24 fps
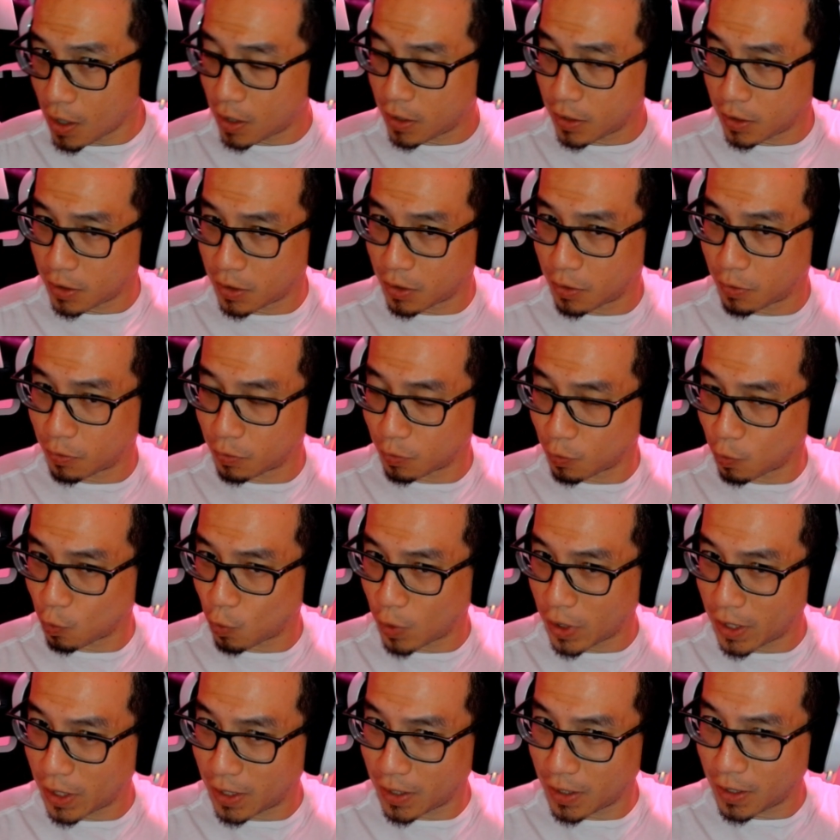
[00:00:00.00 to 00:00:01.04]
You know,
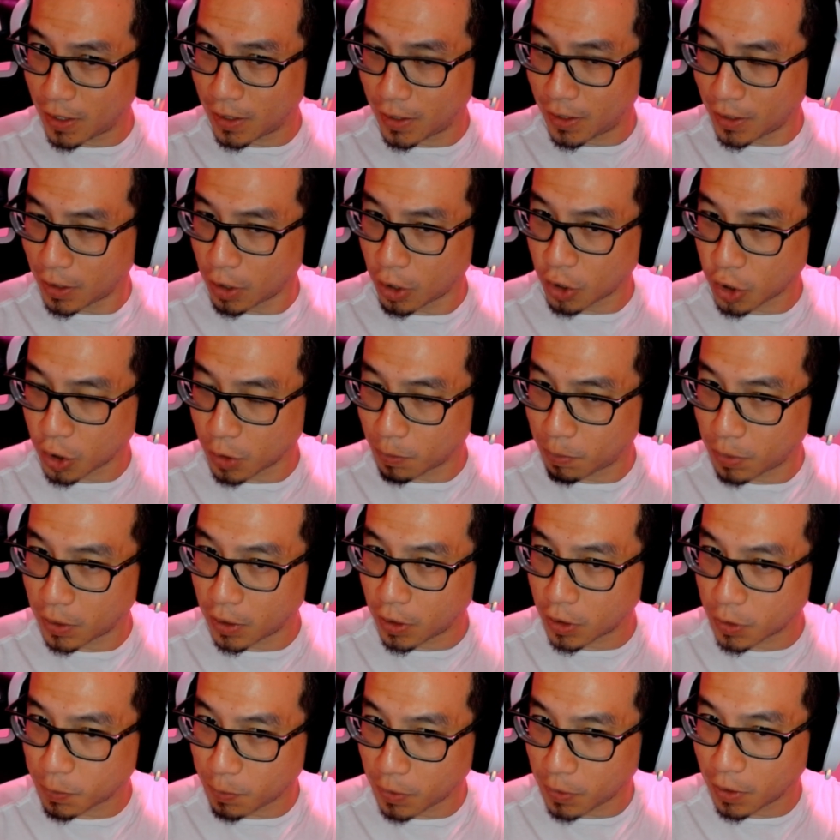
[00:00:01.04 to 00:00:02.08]
when an international
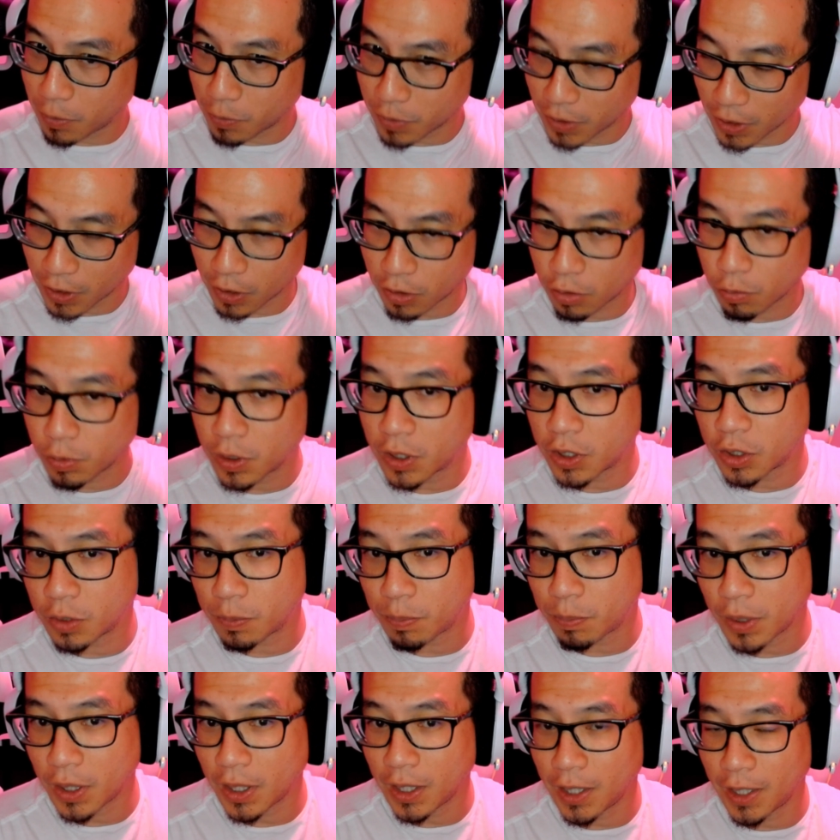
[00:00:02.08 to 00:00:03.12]
player is playing with like a 300
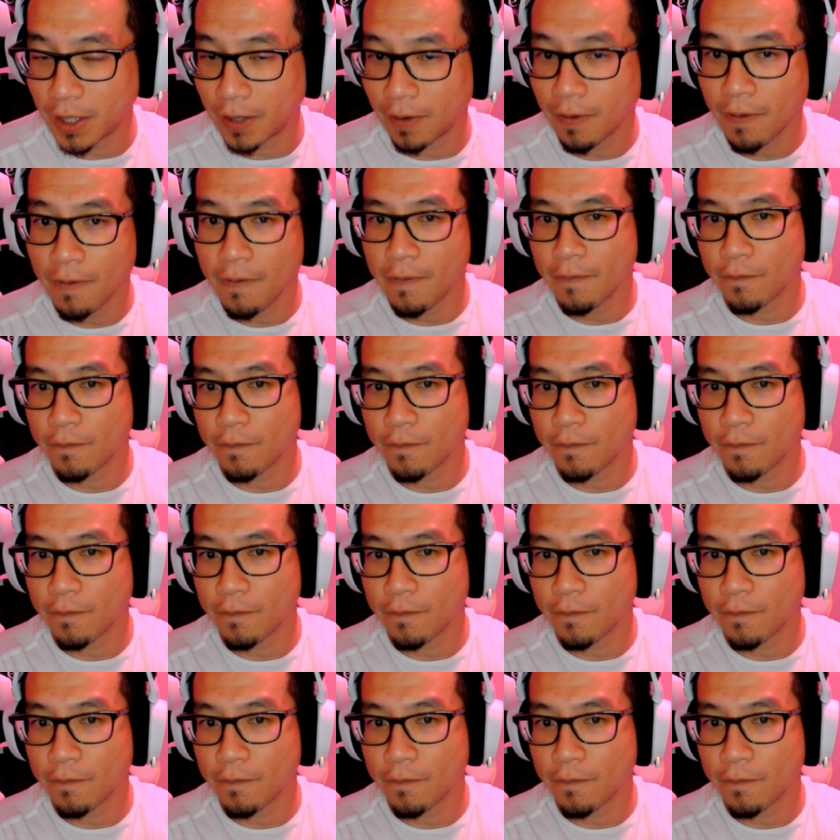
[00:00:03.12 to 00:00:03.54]
ping